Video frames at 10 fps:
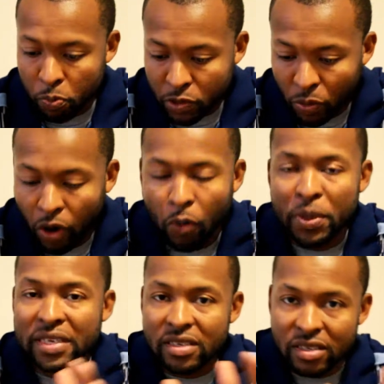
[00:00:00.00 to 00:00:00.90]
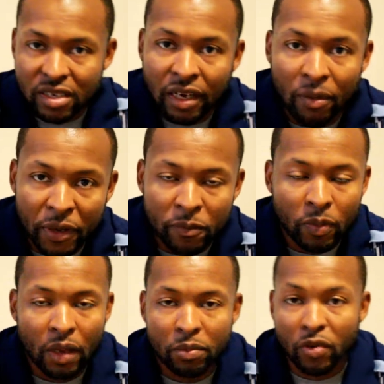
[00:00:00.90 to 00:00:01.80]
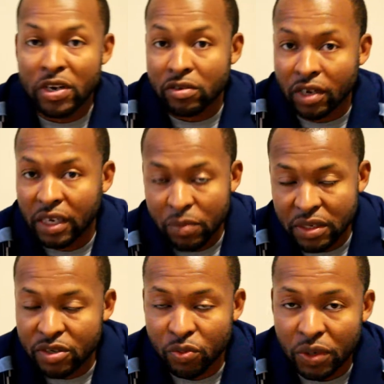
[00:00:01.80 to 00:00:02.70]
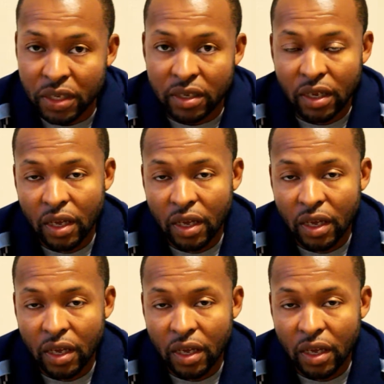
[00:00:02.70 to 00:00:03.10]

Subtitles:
Small pieces is coming, the rest are coming this week,